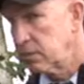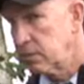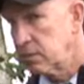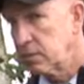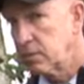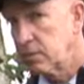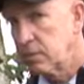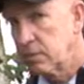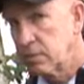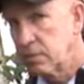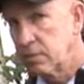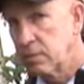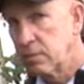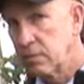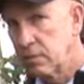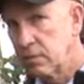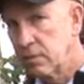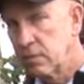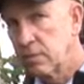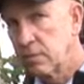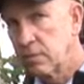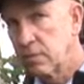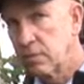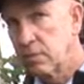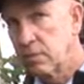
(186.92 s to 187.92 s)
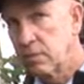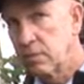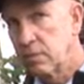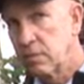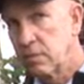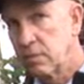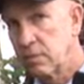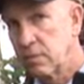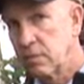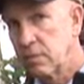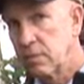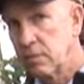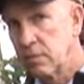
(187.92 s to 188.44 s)

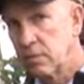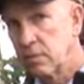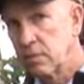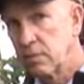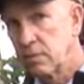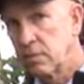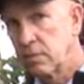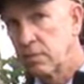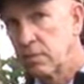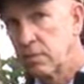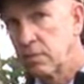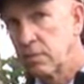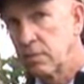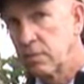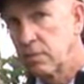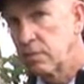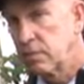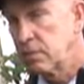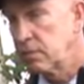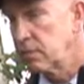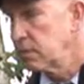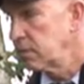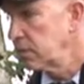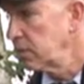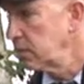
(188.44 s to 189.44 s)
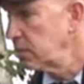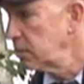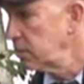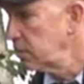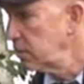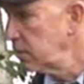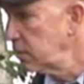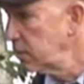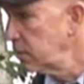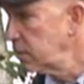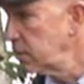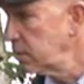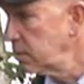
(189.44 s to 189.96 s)

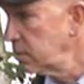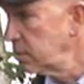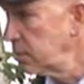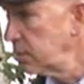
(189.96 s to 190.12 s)
This person isn't speaking.